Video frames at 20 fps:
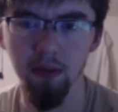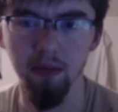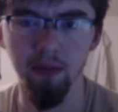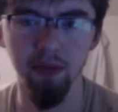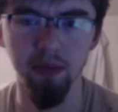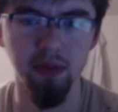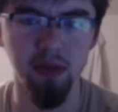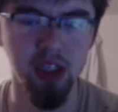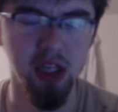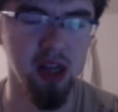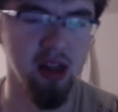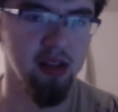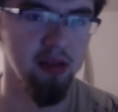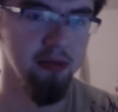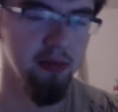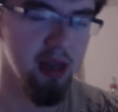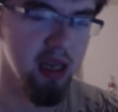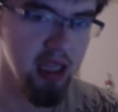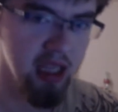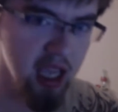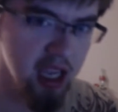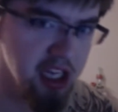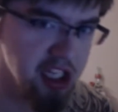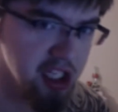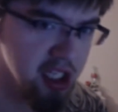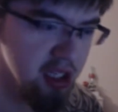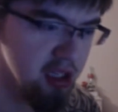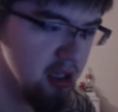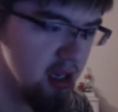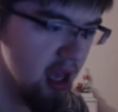just
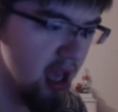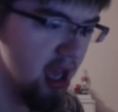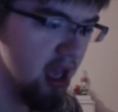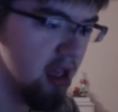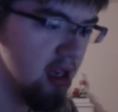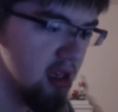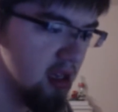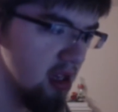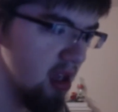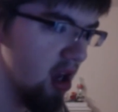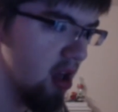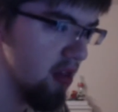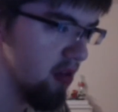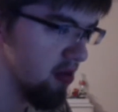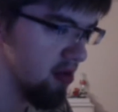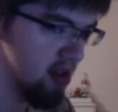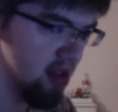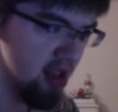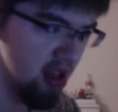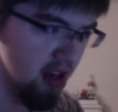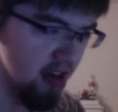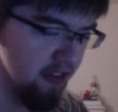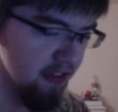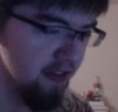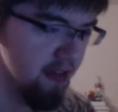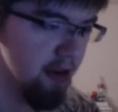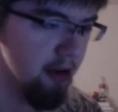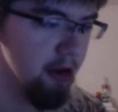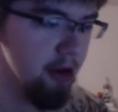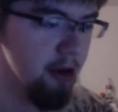mitigation and other stuff.
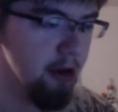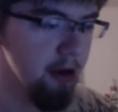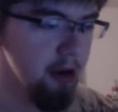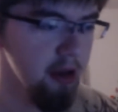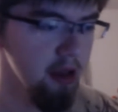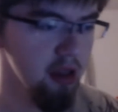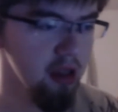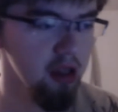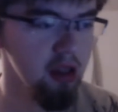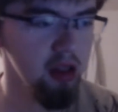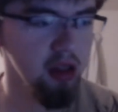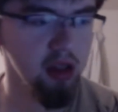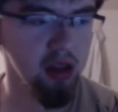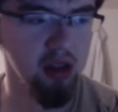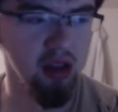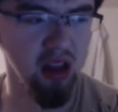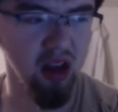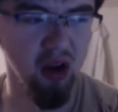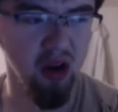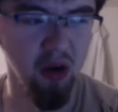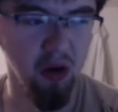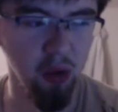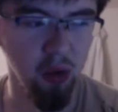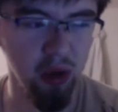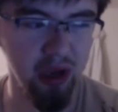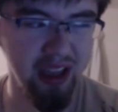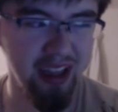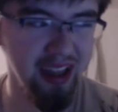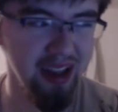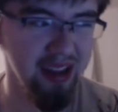So
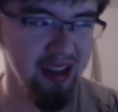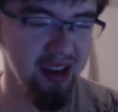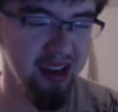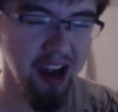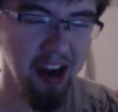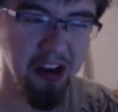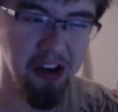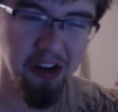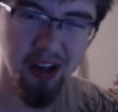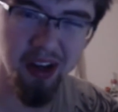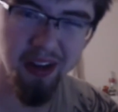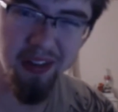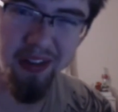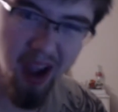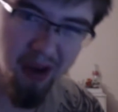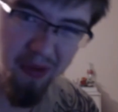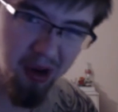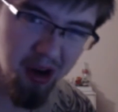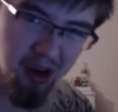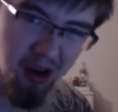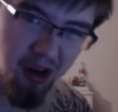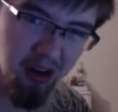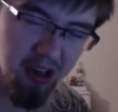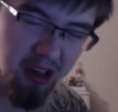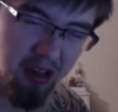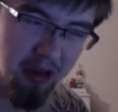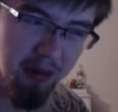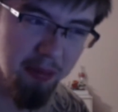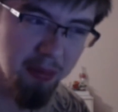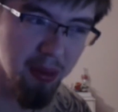he's not good in that regard,
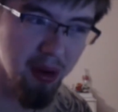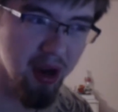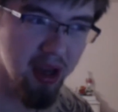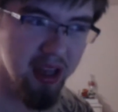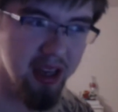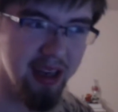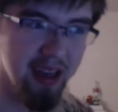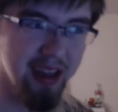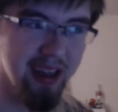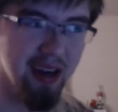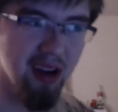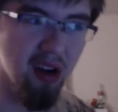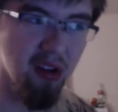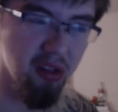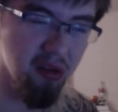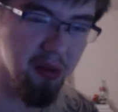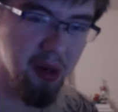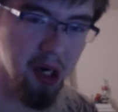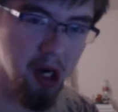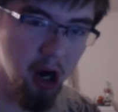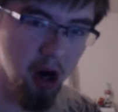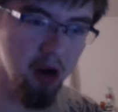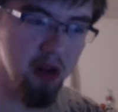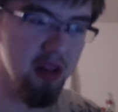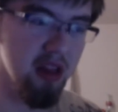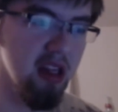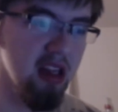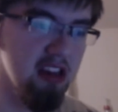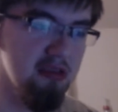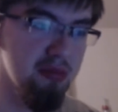but in other regards,
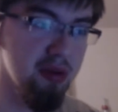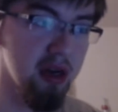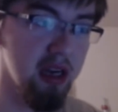he's pretty